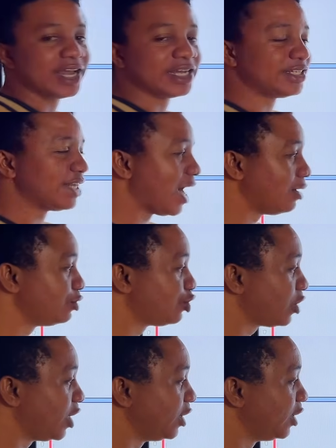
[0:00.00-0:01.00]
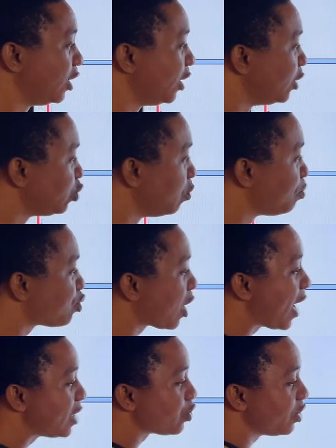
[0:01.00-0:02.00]
a downtrend. So
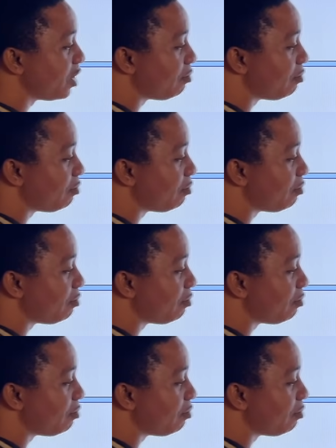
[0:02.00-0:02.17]
price on the